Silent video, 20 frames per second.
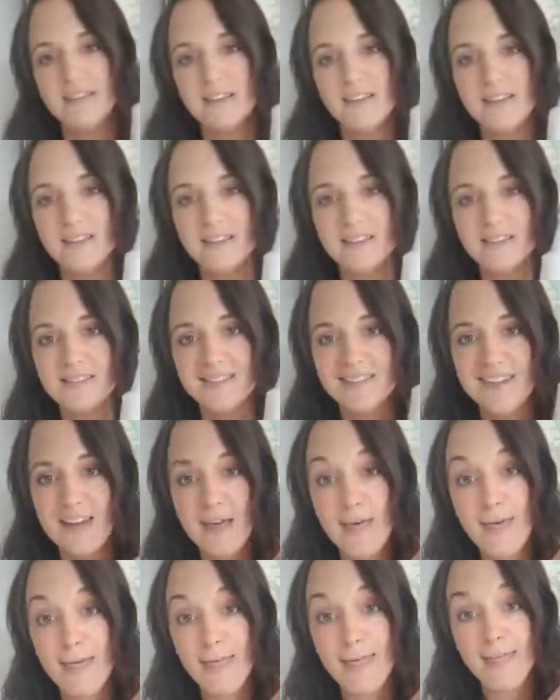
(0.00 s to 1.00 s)
is
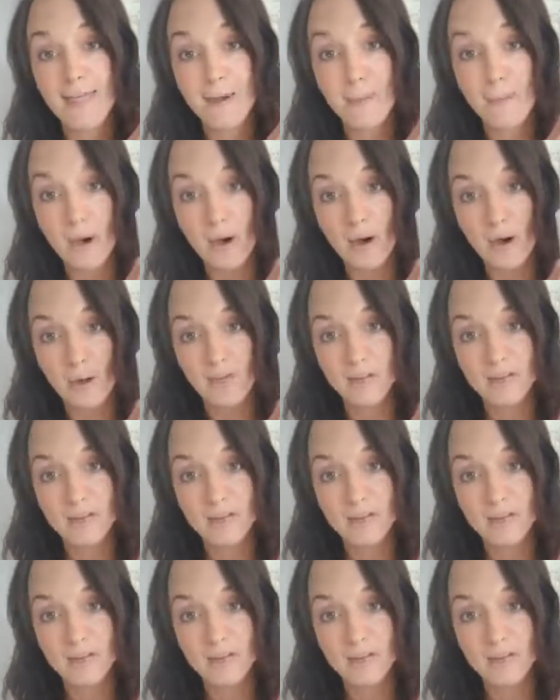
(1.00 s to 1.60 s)
the bomb.